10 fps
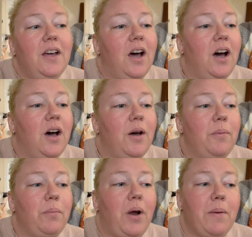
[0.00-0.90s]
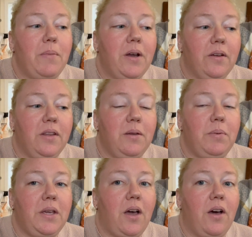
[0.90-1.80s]
Primarily
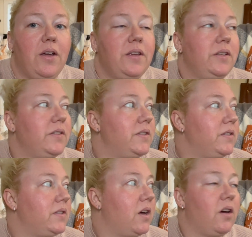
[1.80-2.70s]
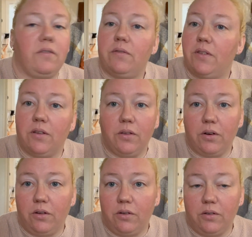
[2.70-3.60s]
because of the
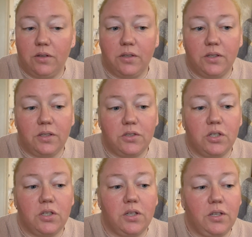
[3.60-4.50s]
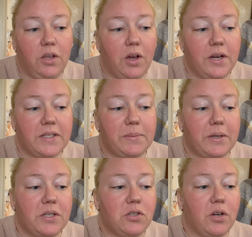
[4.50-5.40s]
little,
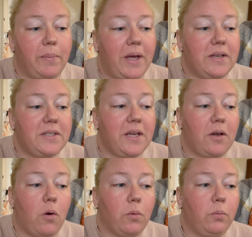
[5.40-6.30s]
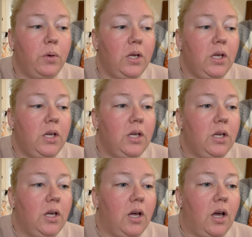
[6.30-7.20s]
unexpected trip I had to take home
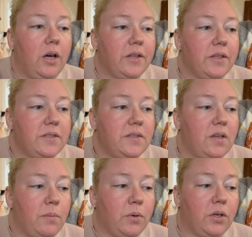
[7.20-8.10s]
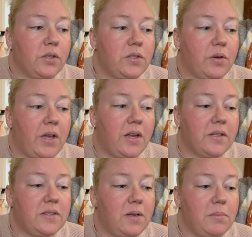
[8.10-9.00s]
this summer. So it kind of
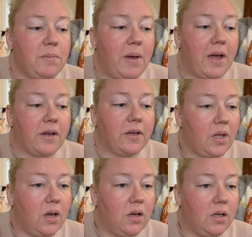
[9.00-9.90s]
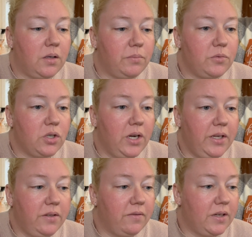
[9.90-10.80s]
set me back. I'm
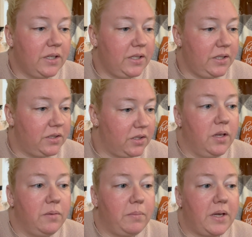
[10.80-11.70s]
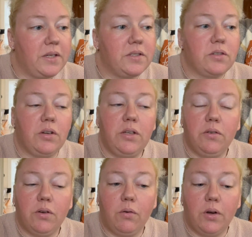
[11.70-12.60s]
trying to find my screen
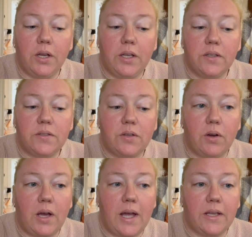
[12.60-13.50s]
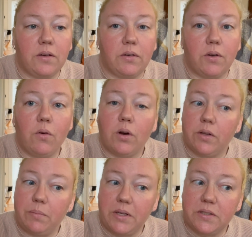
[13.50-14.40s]
recording so I can
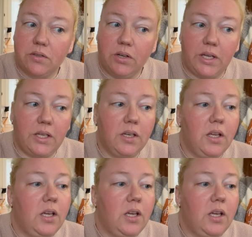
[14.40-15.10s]
record my screen,